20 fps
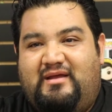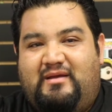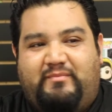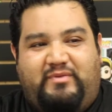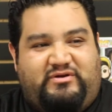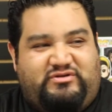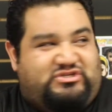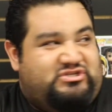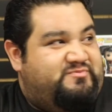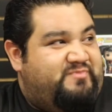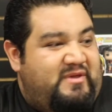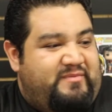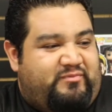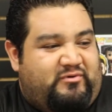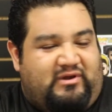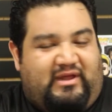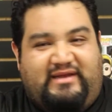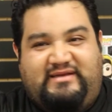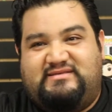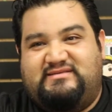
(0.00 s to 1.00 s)
but it's just
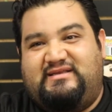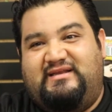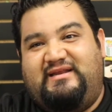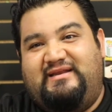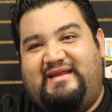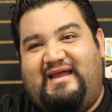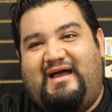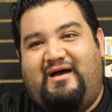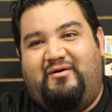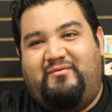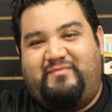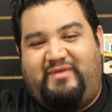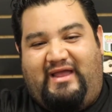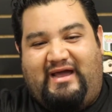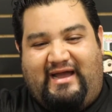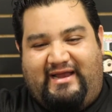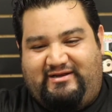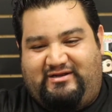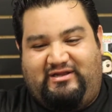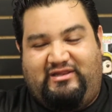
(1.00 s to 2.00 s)
people like sitting down
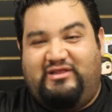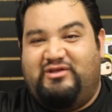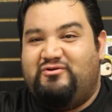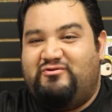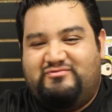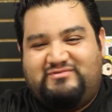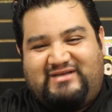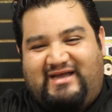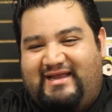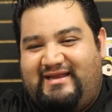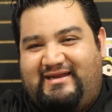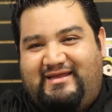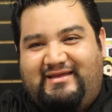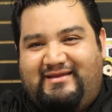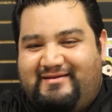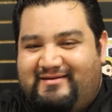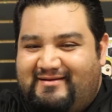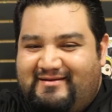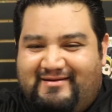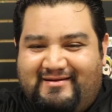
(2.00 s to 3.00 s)
behind a little
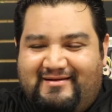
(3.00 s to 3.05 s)
tiny